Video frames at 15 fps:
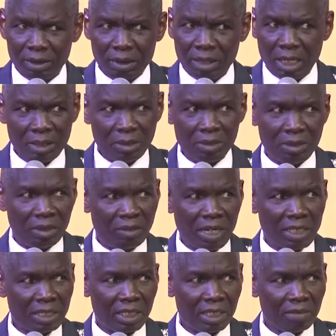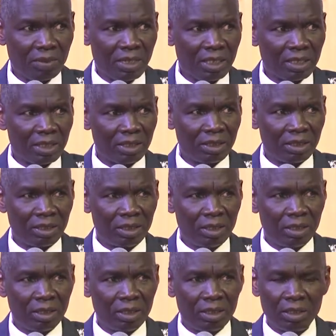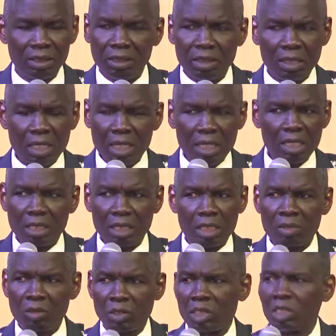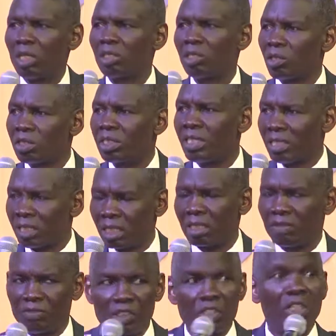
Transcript: Take note of that statement. It was not suggestive.